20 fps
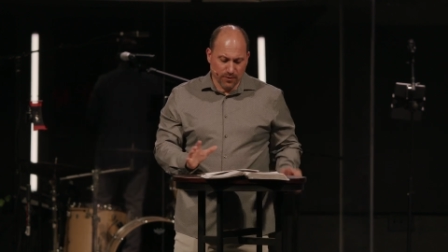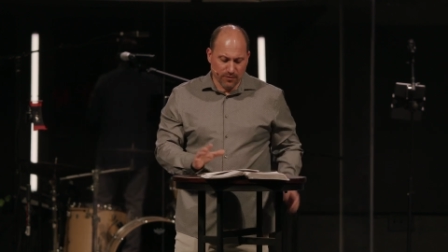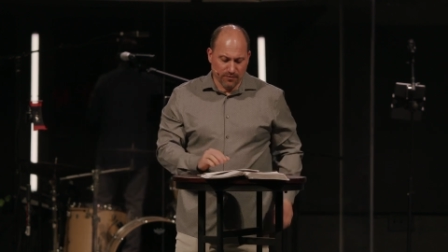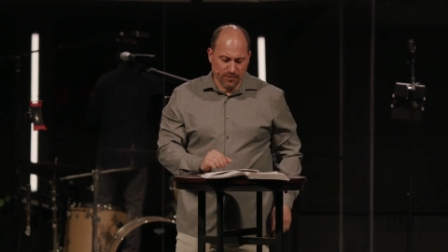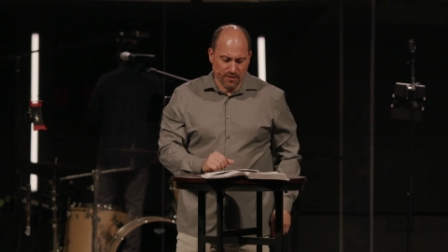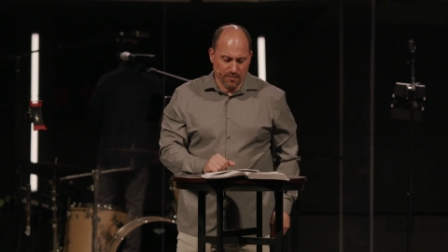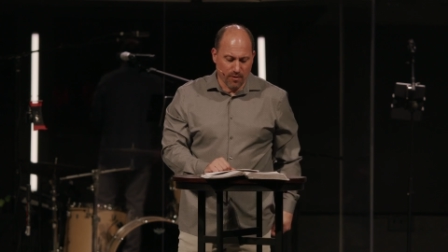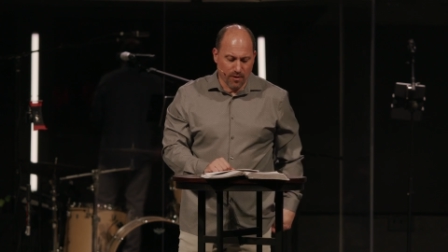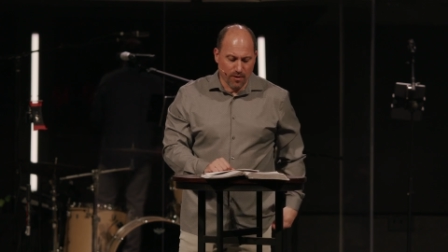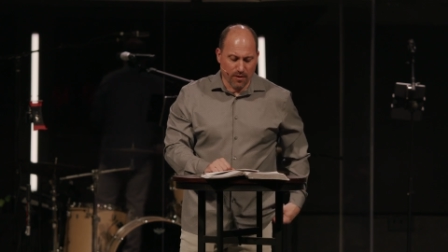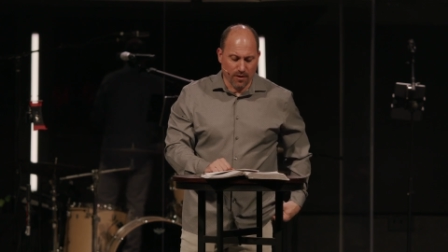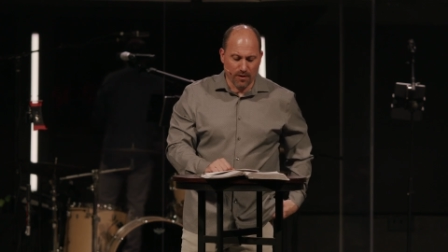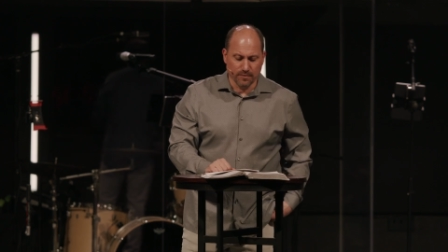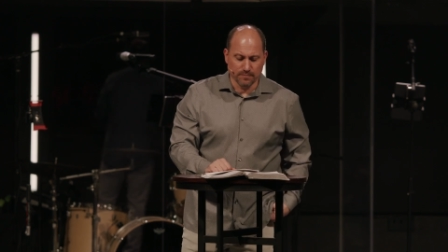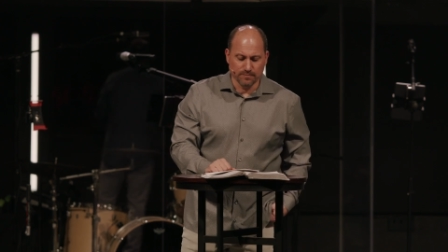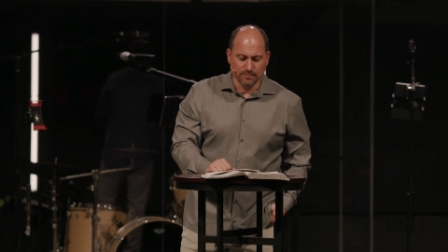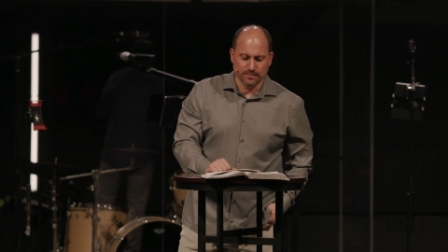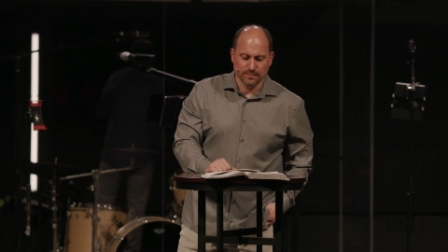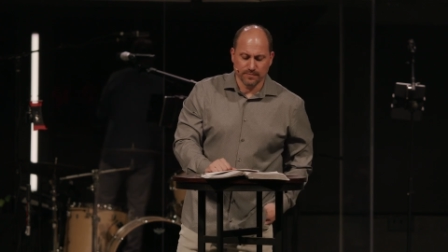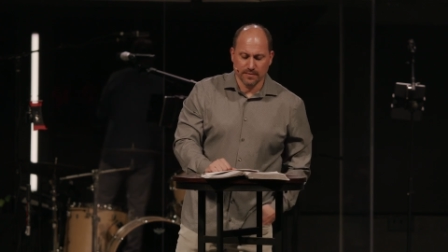of them all.
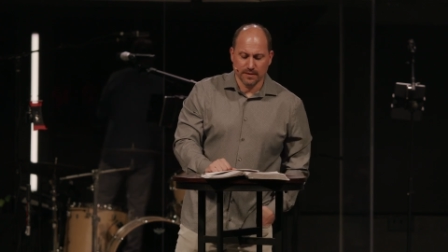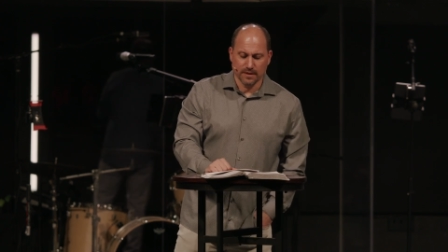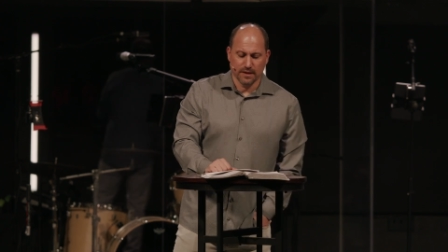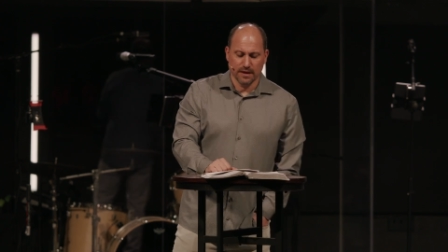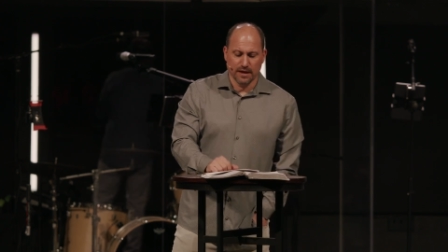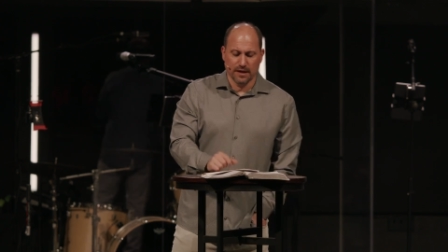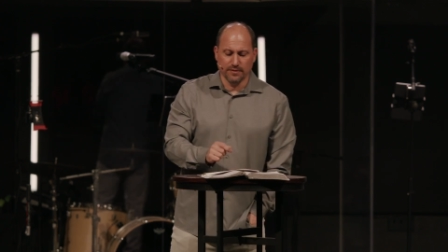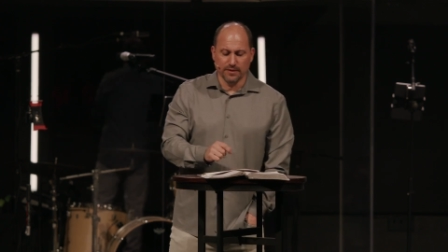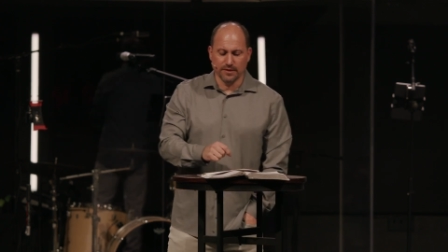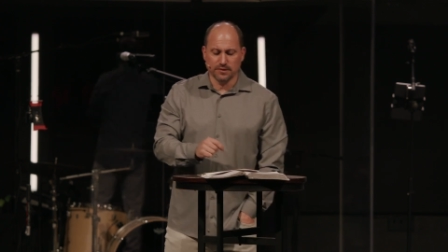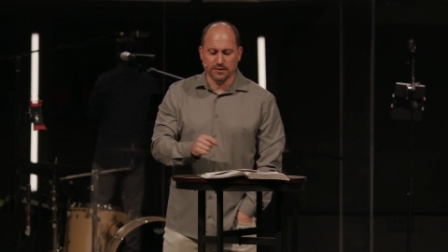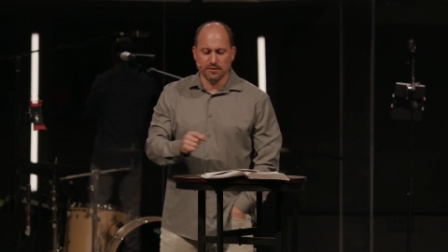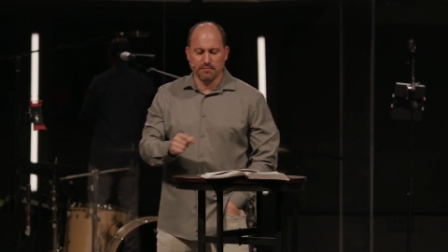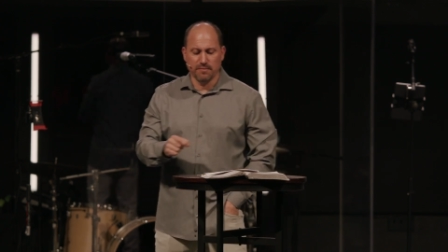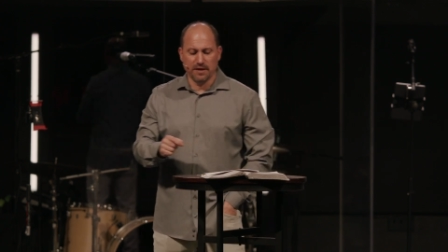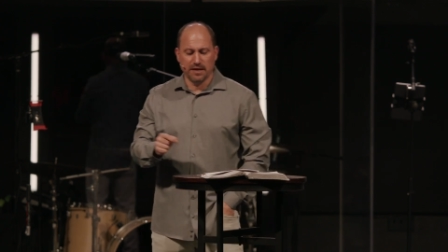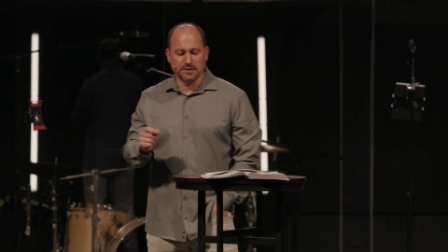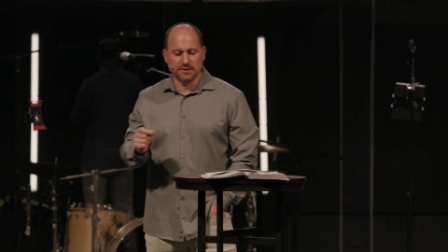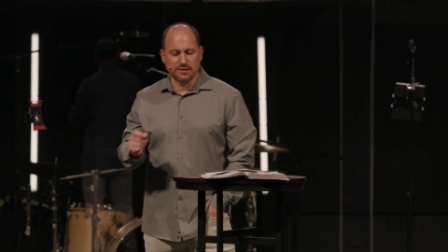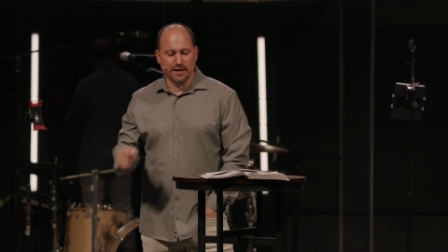And this
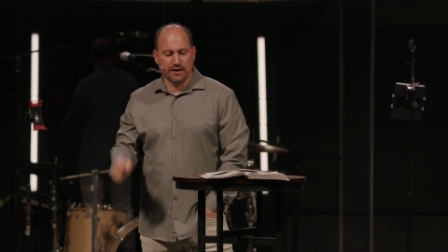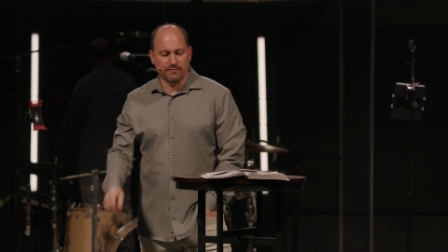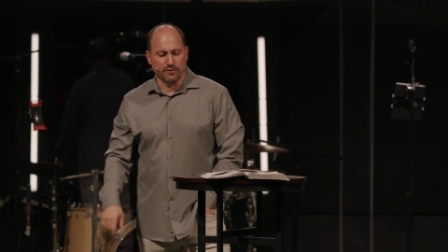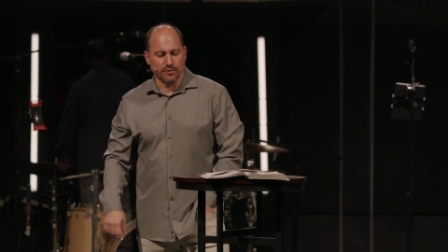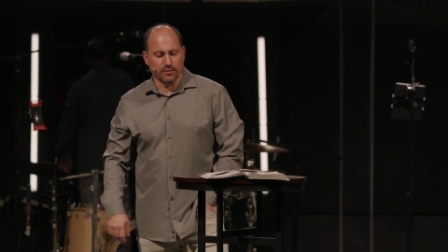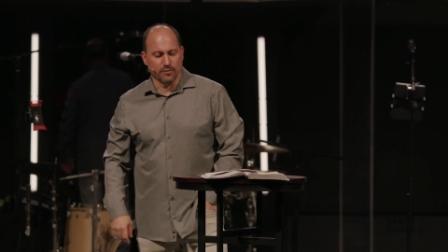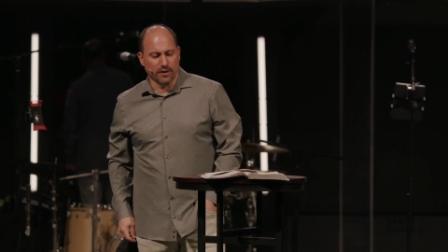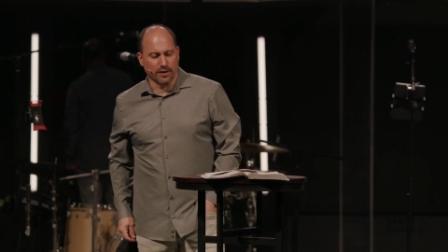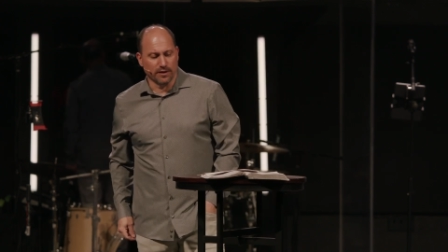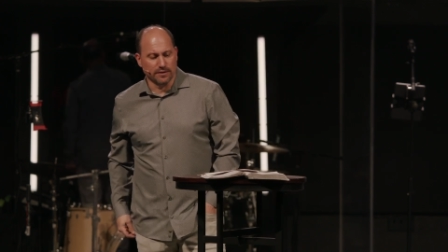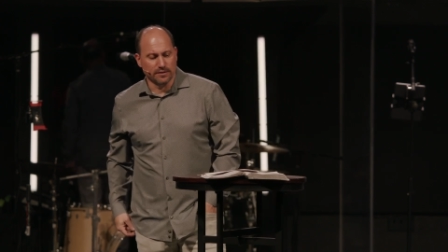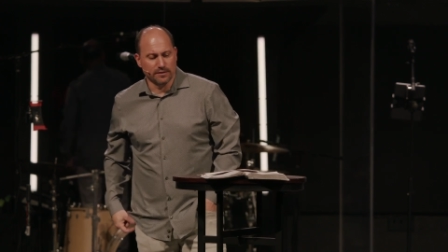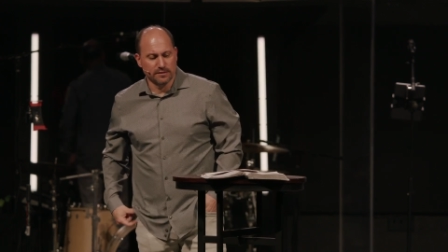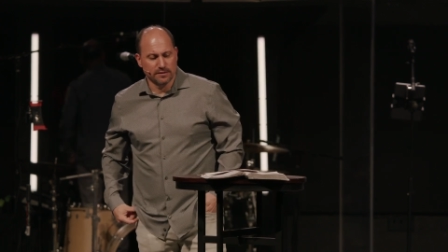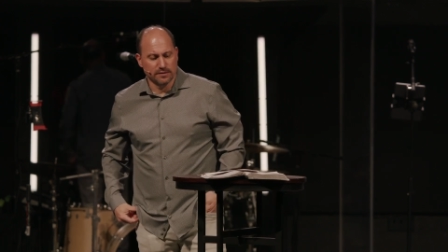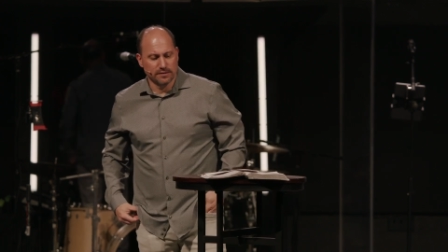amazed everyone.